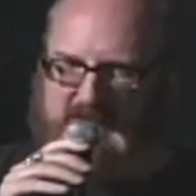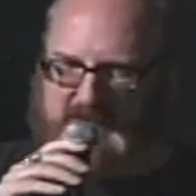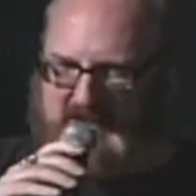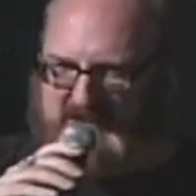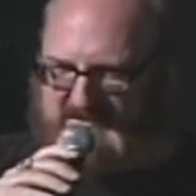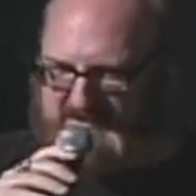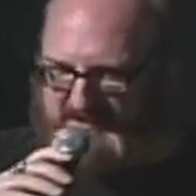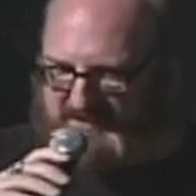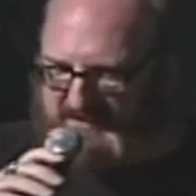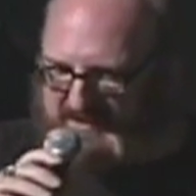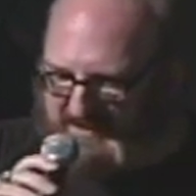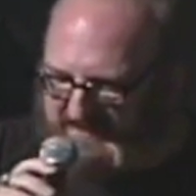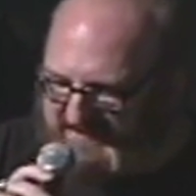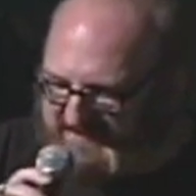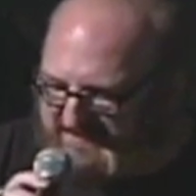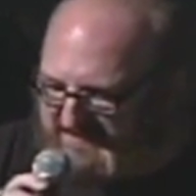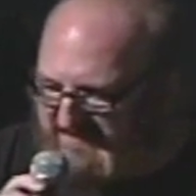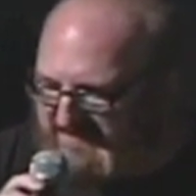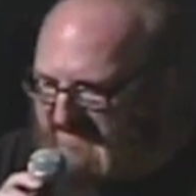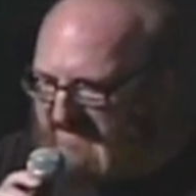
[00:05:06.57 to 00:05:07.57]
puzzled.
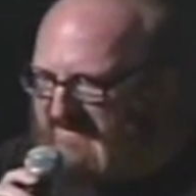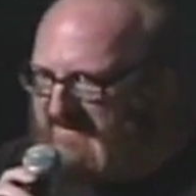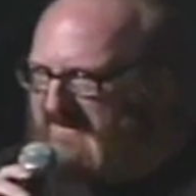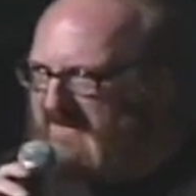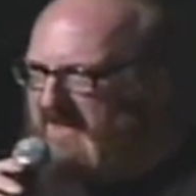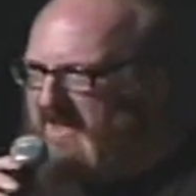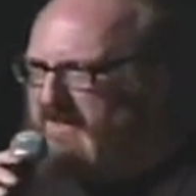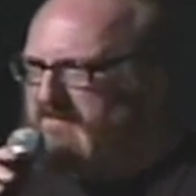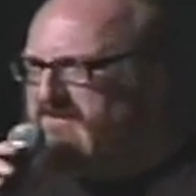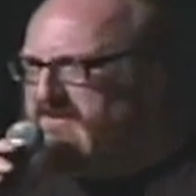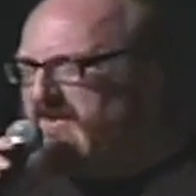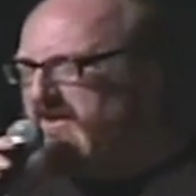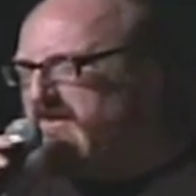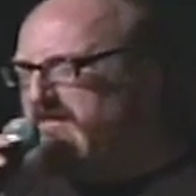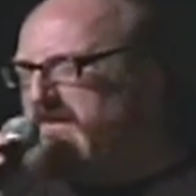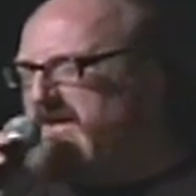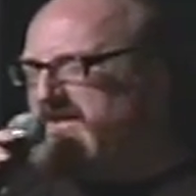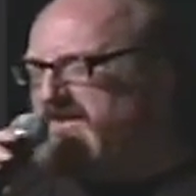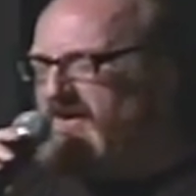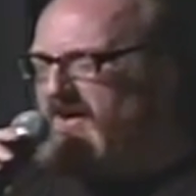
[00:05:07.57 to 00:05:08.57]
And I'm sitting
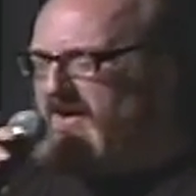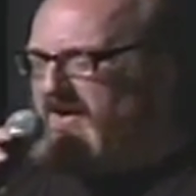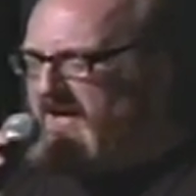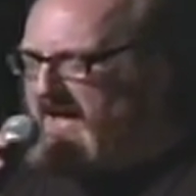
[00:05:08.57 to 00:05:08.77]
in my car,